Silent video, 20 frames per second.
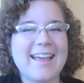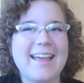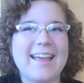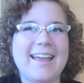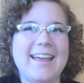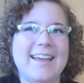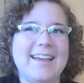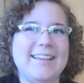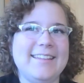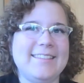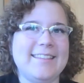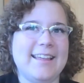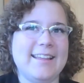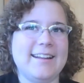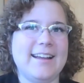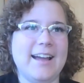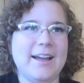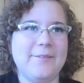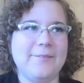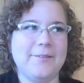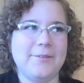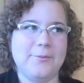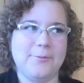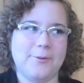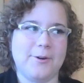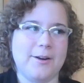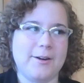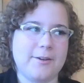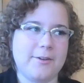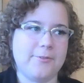and then I would
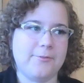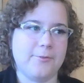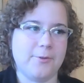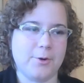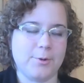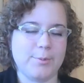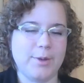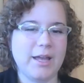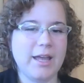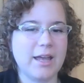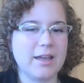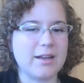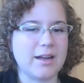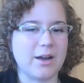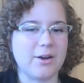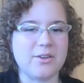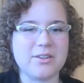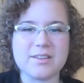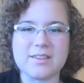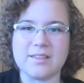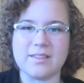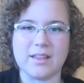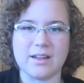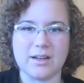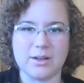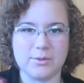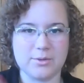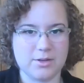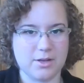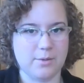work for my 8 hours, and then
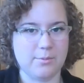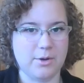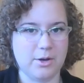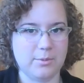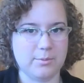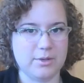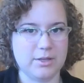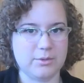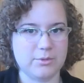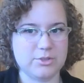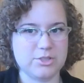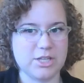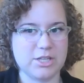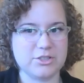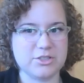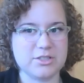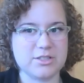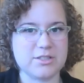I would come home and I would change it.